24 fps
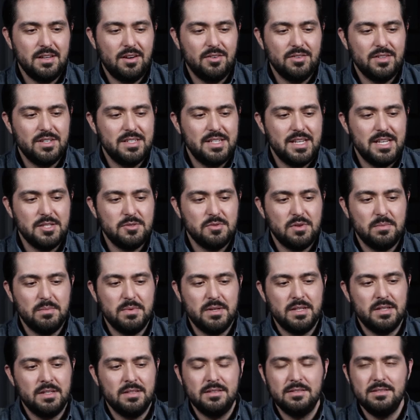on the days where I've
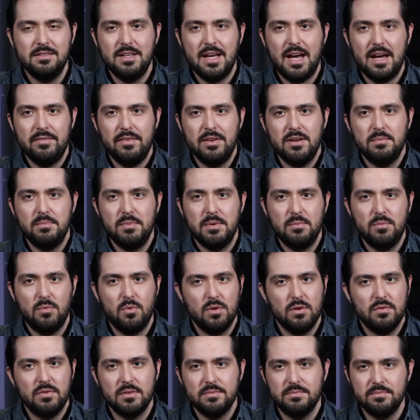been having a bit
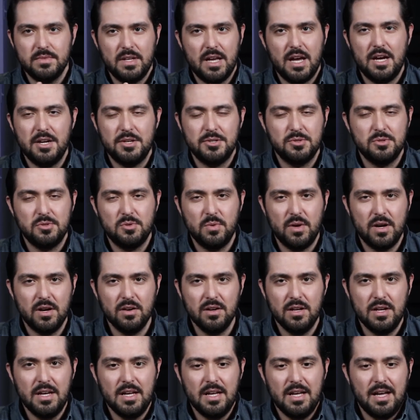more of a casual
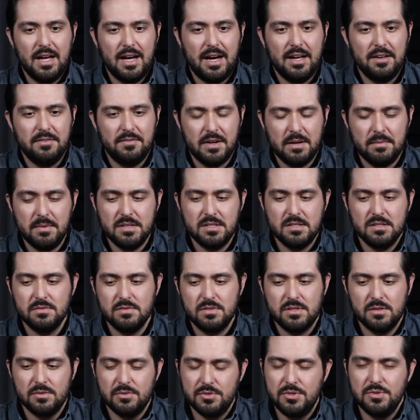wear, I find myself
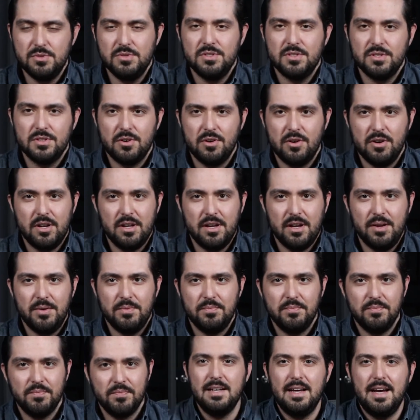still choosing the Cartier.
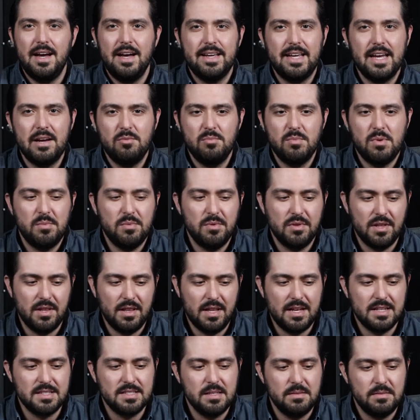I can't remember the
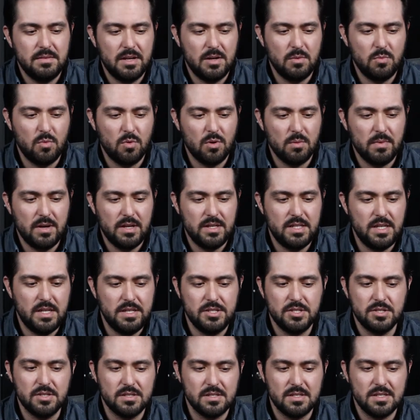last time that I wore my
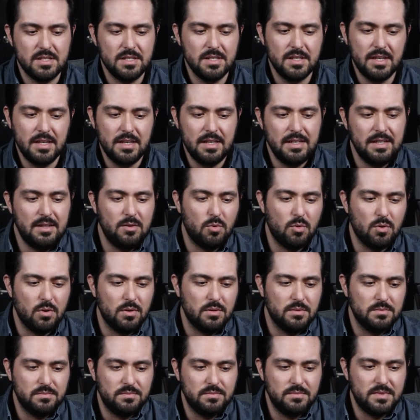Datejust
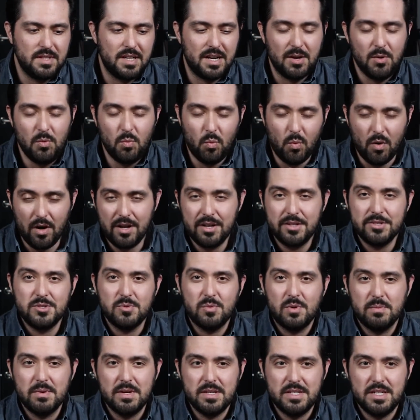or that I wanted
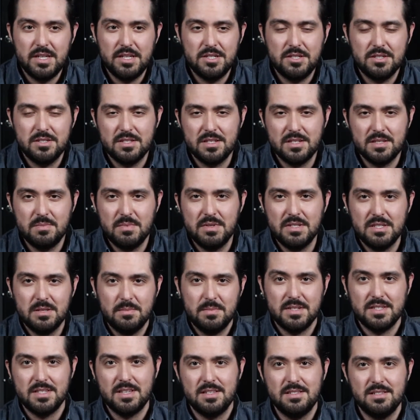to wear my date, just as messed
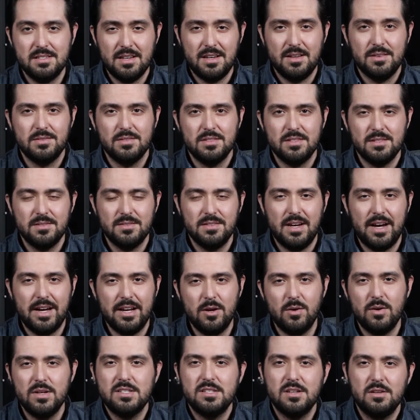up as that sounds. I
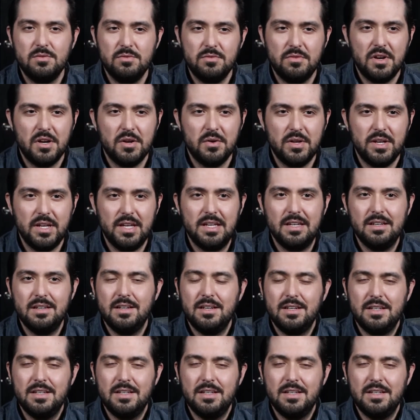know I sound very,